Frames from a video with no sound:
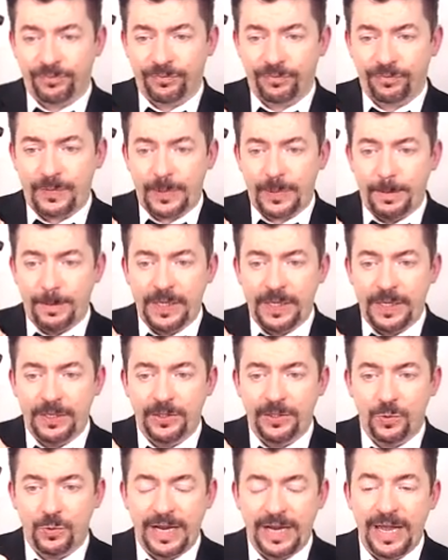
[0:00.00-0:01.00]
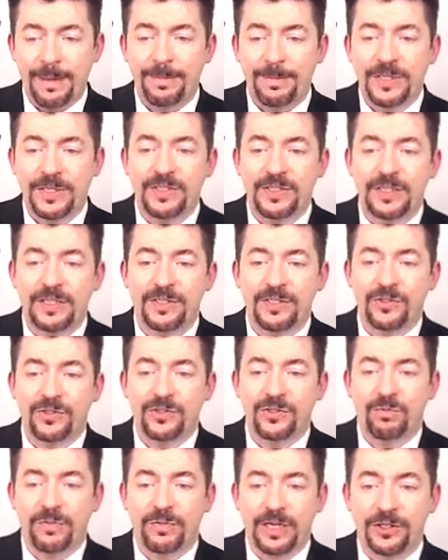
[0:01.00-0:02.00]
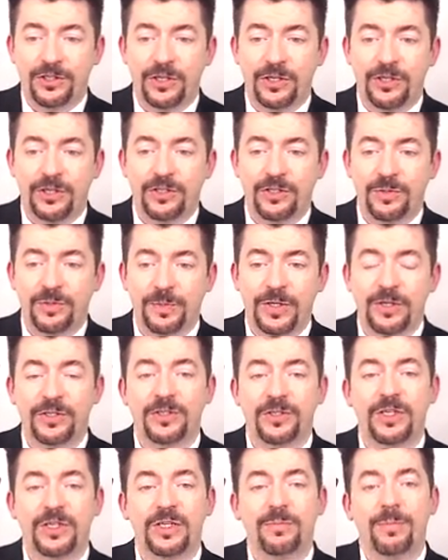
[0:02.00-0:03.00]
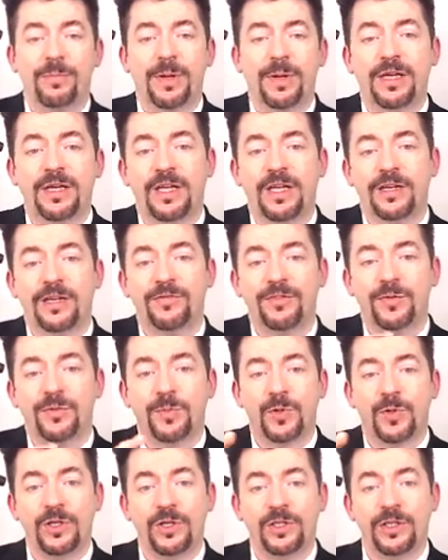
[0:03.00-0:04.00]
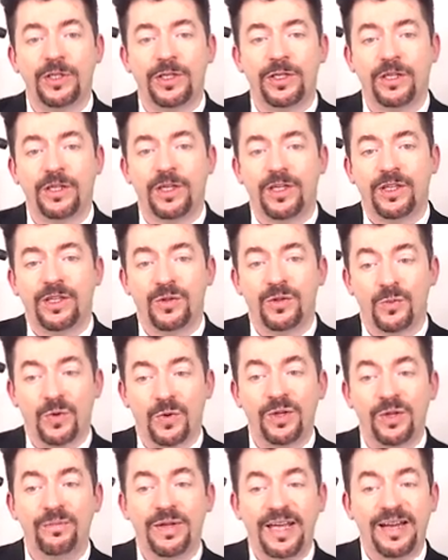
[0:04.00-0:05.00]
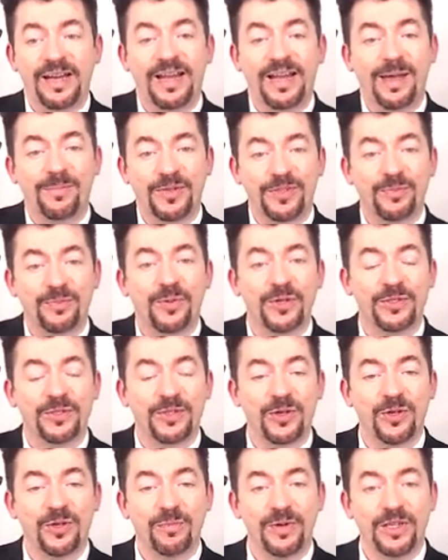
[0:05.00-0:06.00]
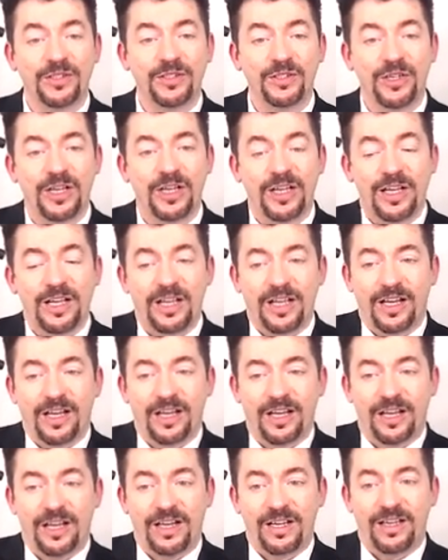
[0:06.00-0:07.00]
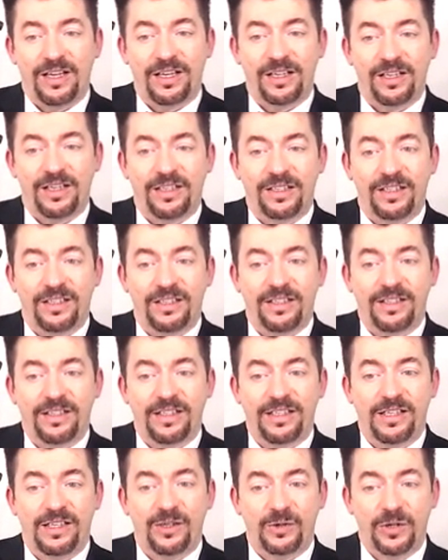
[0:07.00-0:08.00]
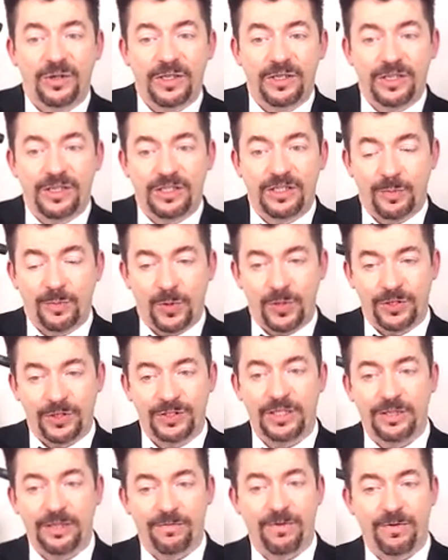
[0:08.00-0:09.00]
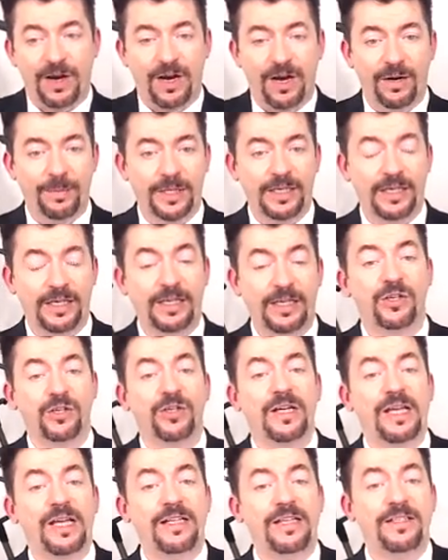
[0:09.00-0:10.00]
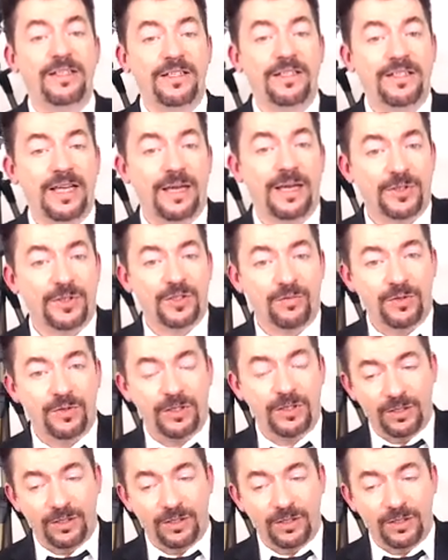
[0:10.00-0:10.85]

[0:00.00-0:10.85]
because what happens is that junk conspiracy, by kind of spoiling the one bad apple spoils the whole bunch. You know, it spoils the environment and it creates this atmosphere